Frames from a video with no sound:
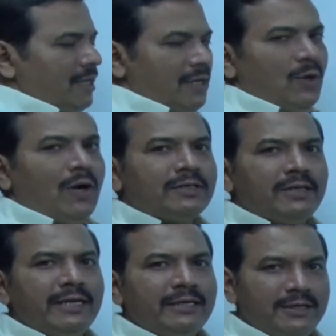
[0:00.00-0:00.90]
an
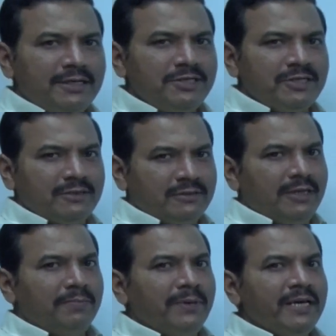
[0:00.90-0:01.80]
octal integer,
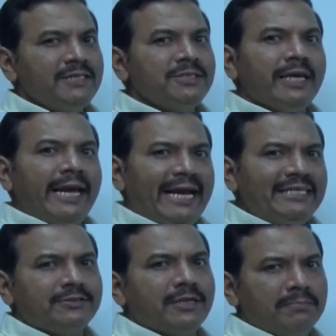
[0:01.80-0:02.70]
a base
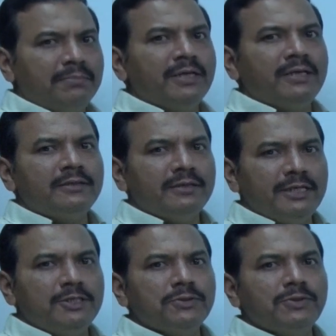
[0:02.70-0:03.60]
8 number
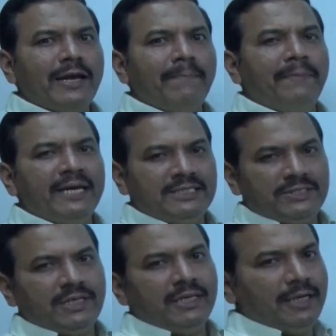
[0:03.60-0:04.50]
into a
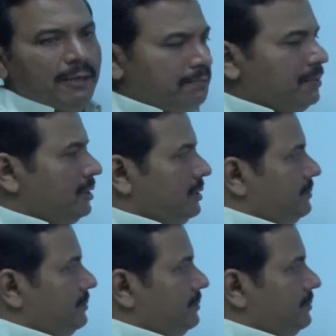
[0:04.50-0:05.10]
base 10 number.